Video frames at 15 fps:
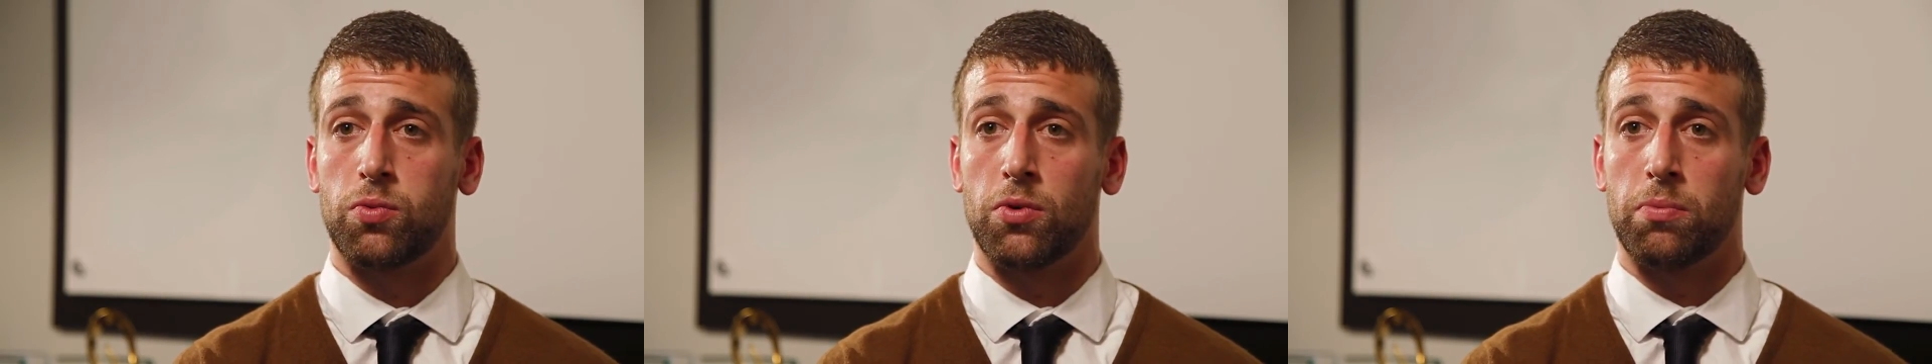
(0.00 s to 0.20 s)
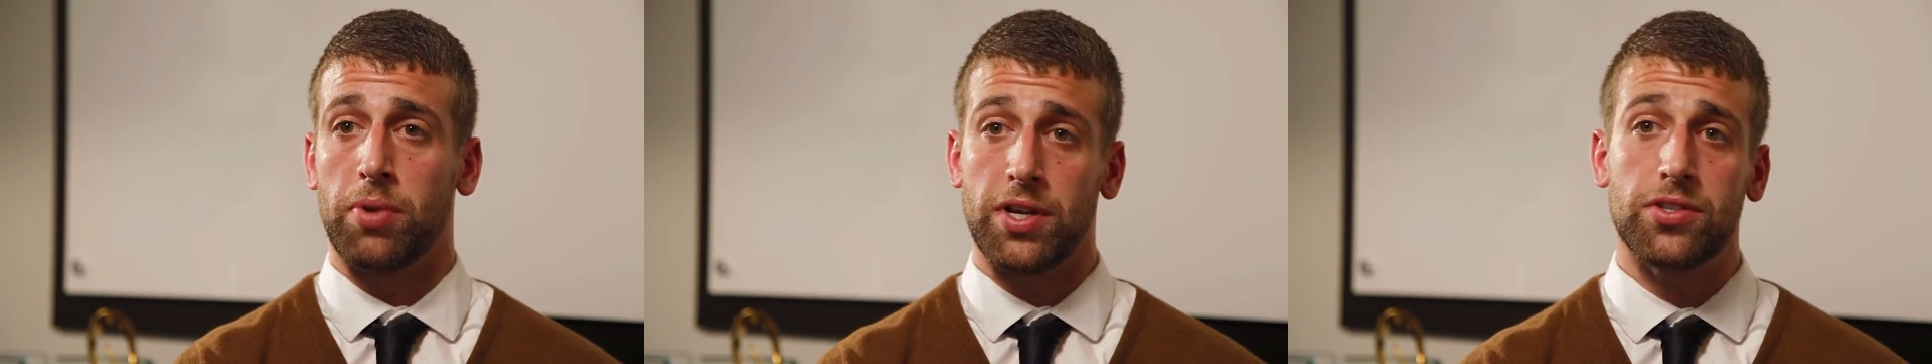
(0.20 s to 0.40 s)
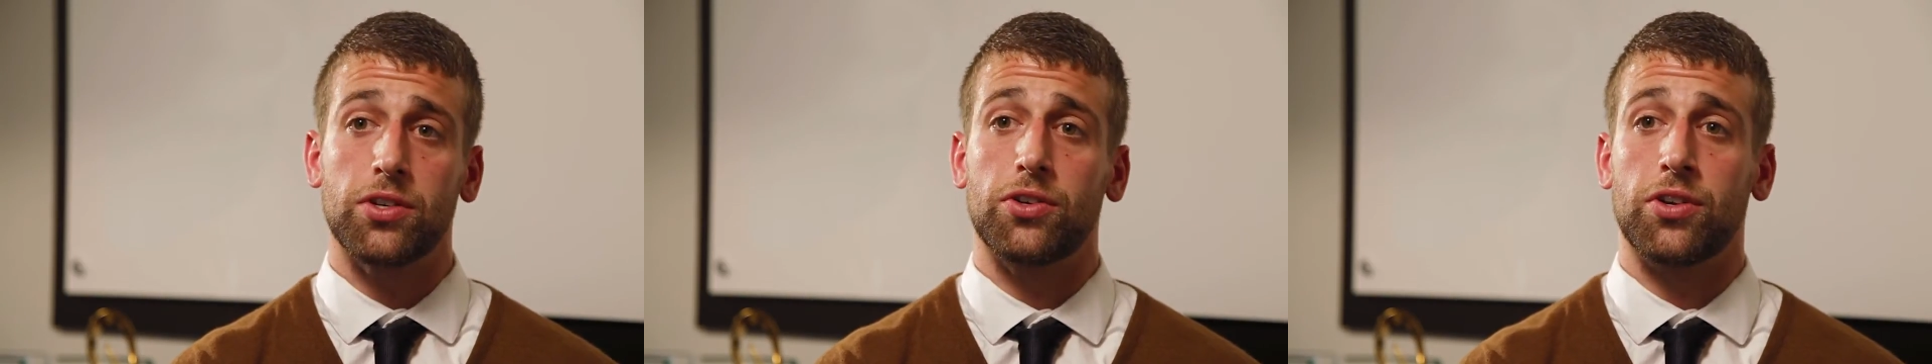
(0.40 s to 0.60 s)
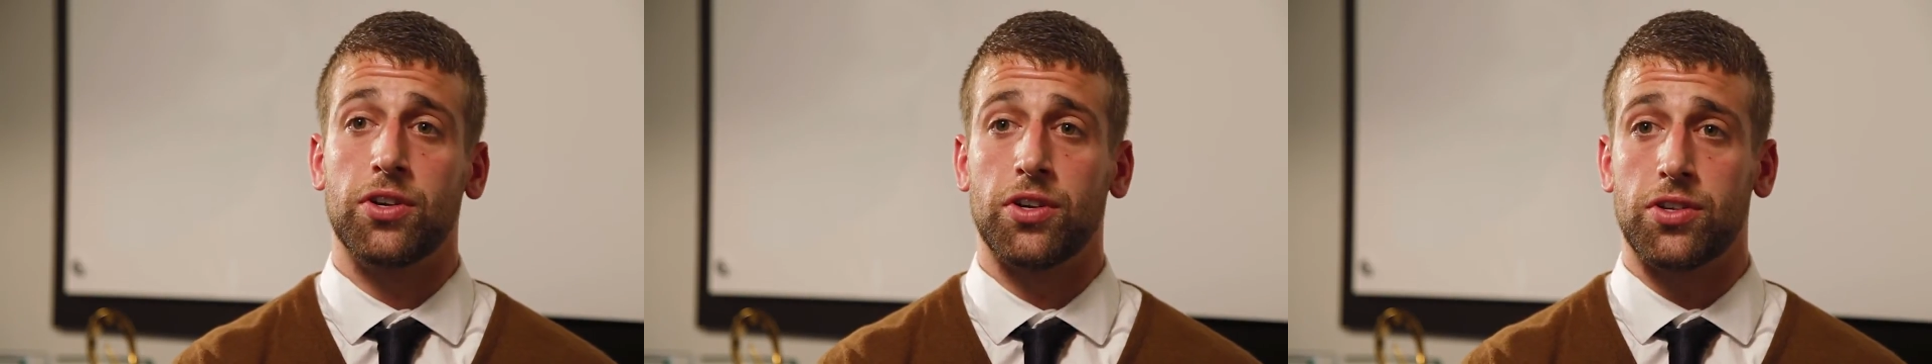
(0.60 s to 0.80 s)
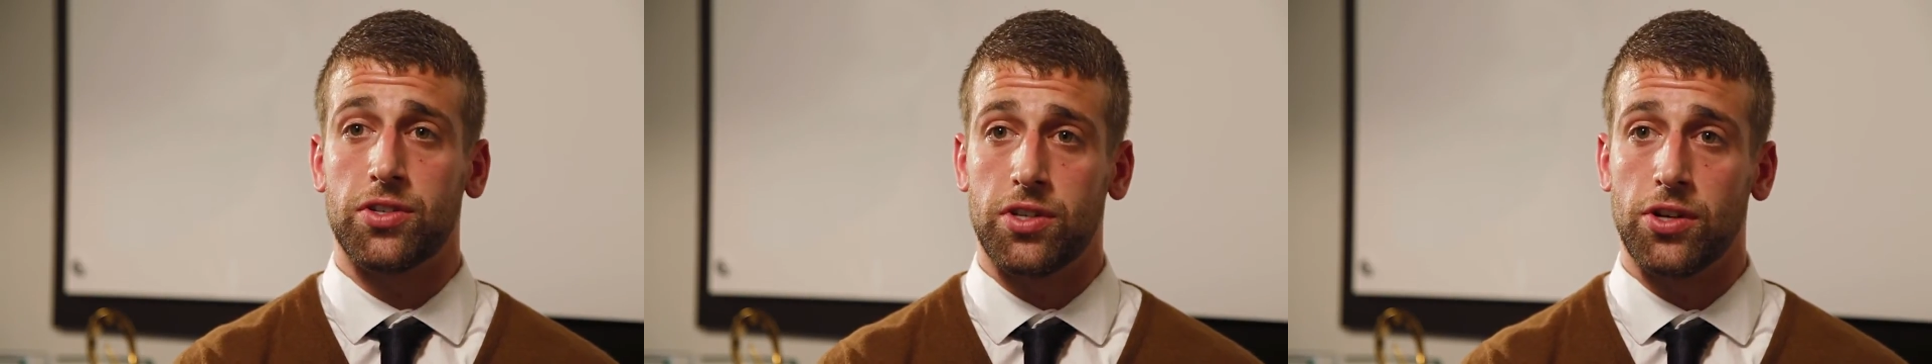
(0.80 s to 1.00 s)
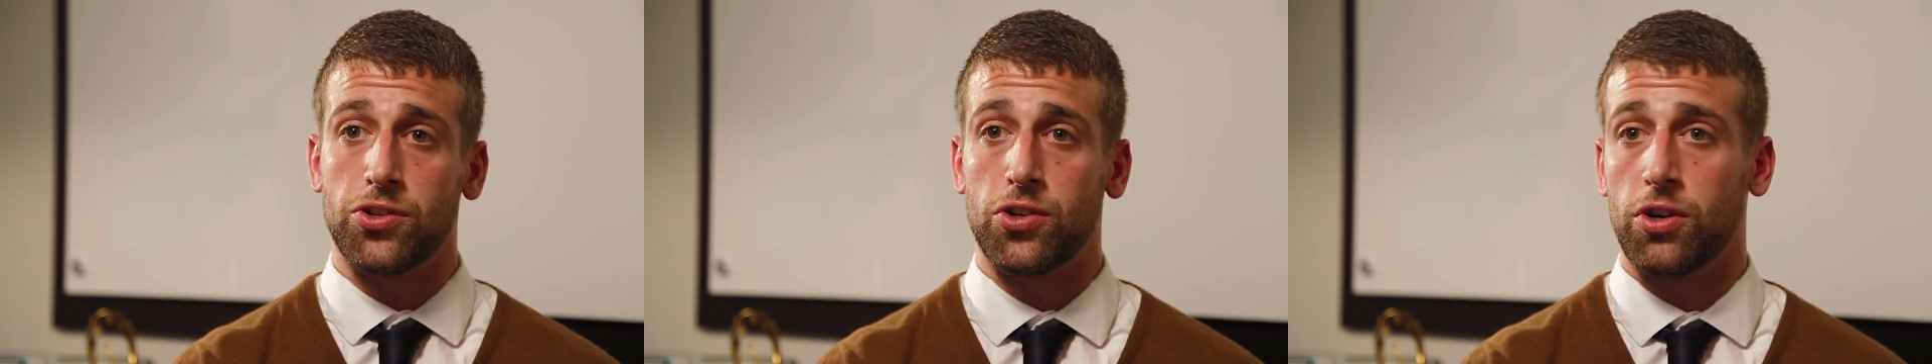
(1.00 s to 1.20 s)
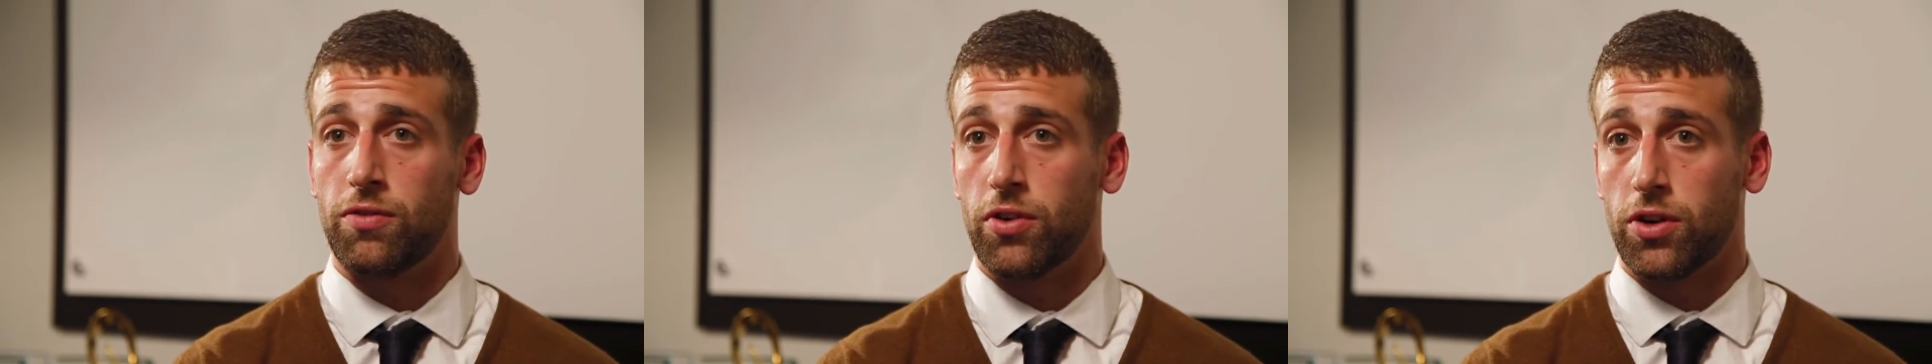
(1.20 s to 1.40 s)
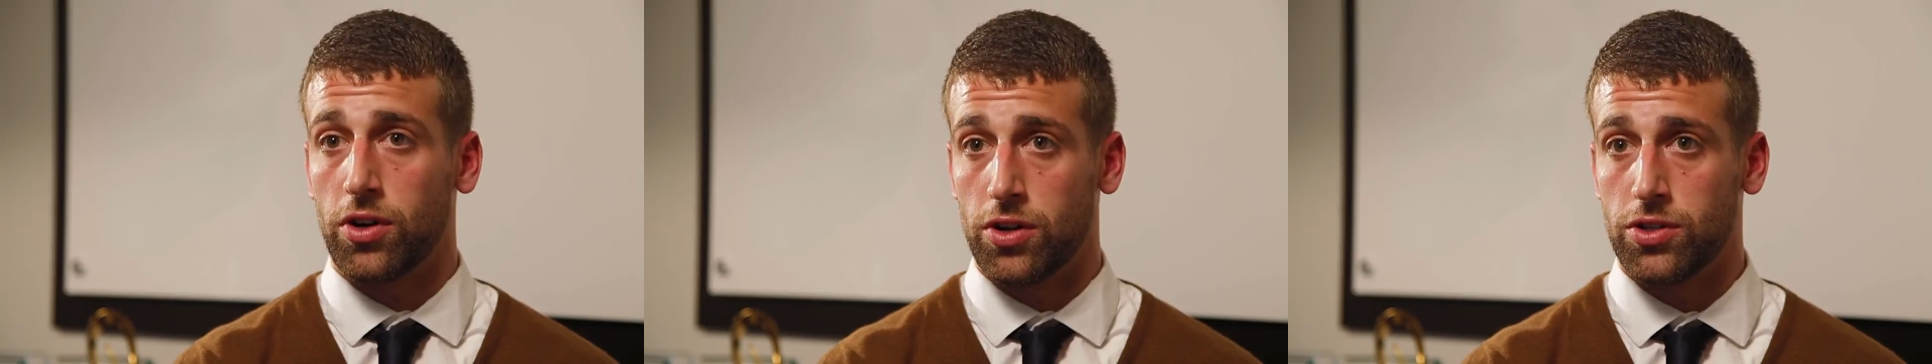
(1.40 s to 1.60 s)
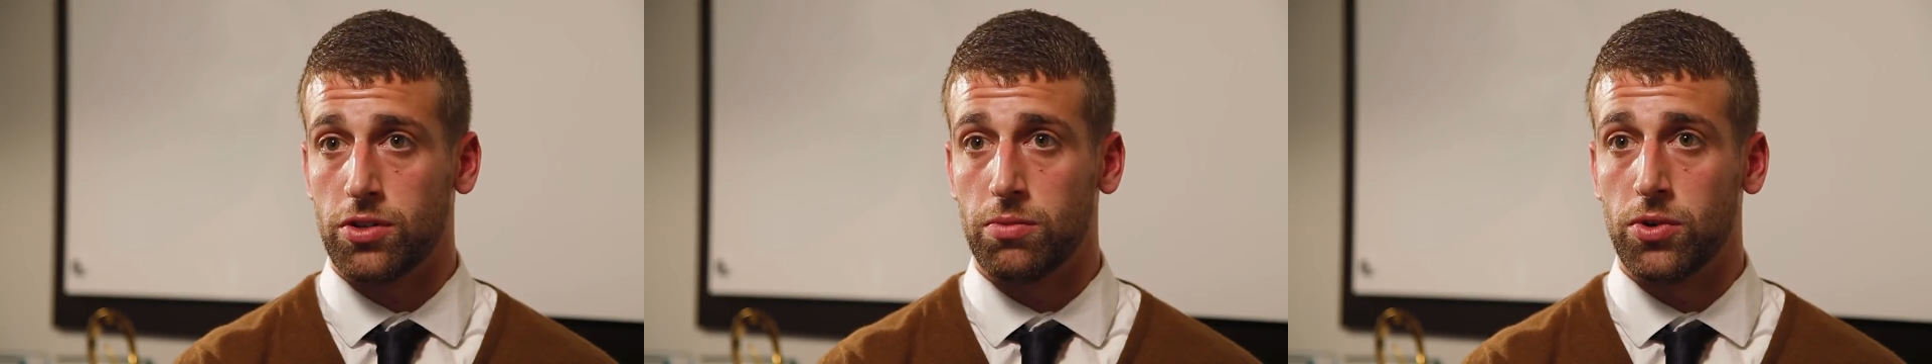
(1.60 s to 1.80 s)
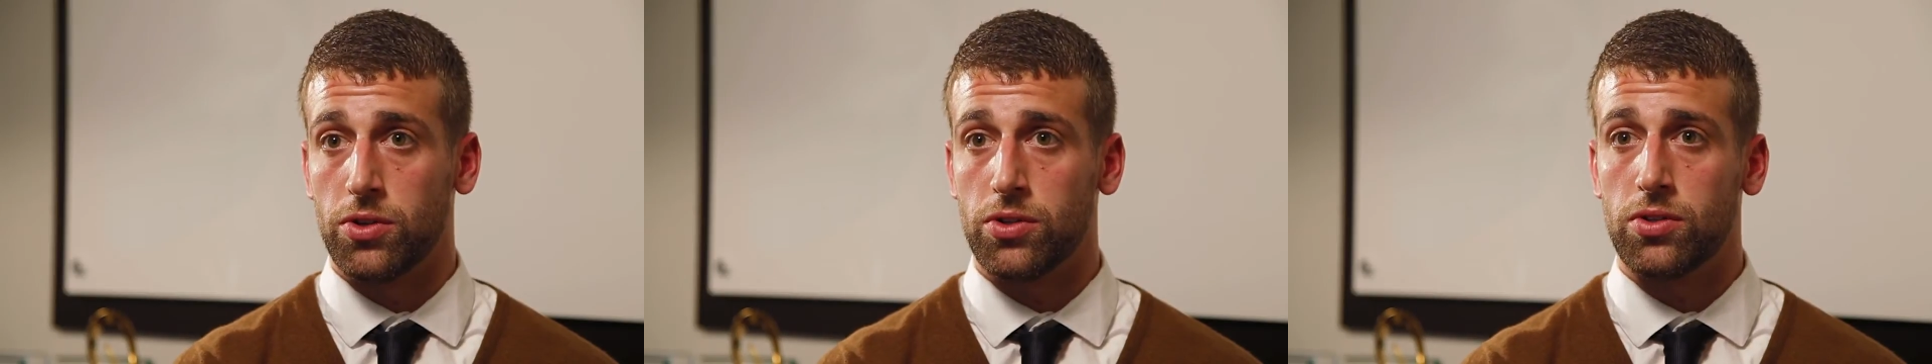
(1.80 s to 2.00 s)
we're basically an extension of our
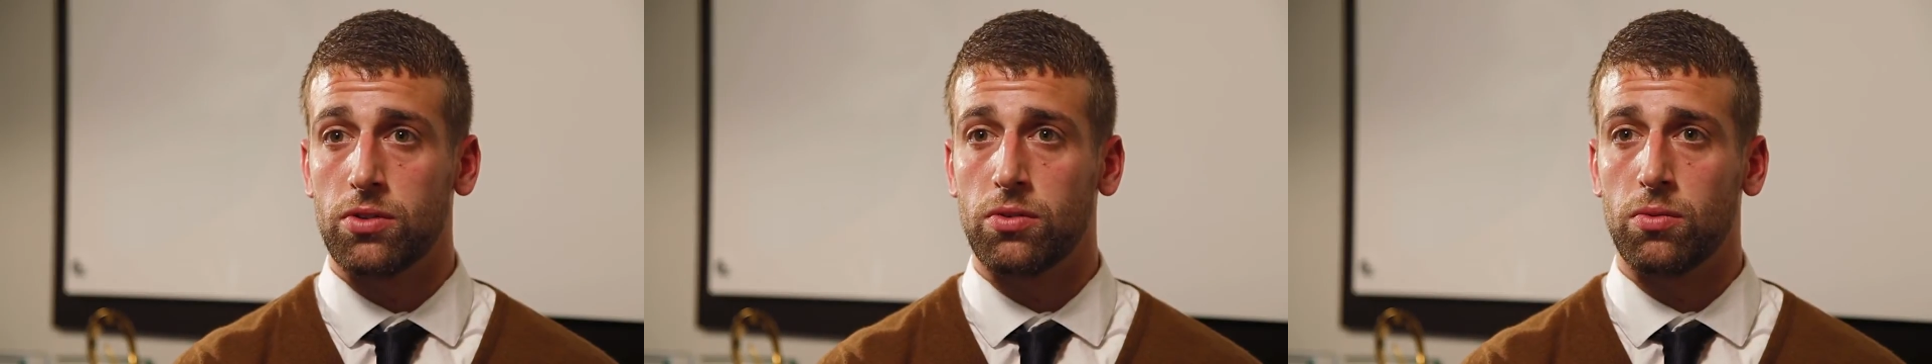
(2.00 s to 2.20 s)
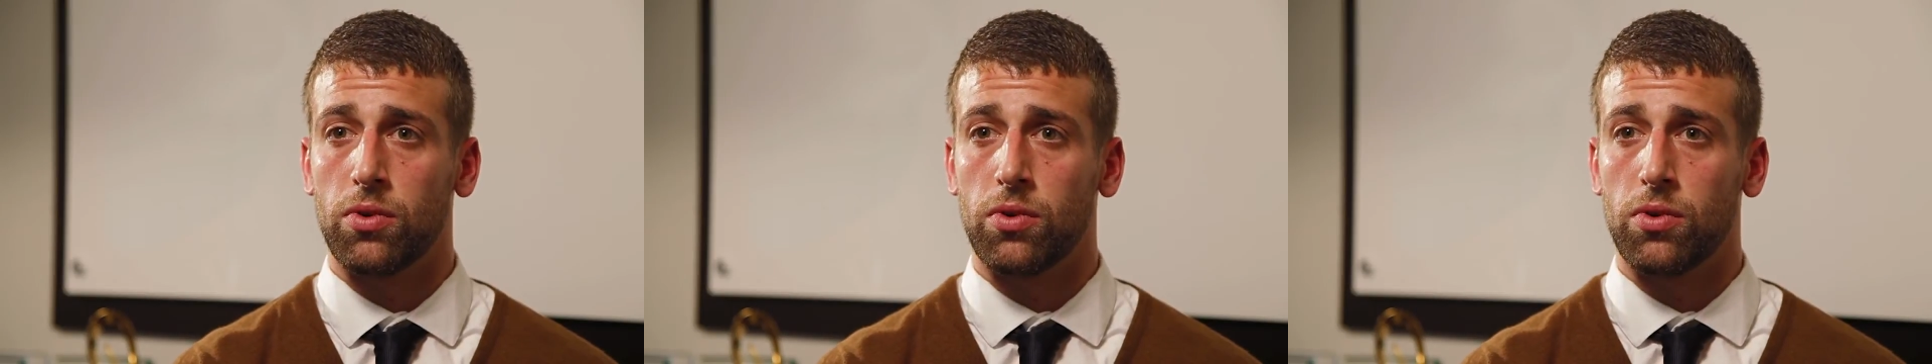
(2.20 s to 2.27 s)
customers.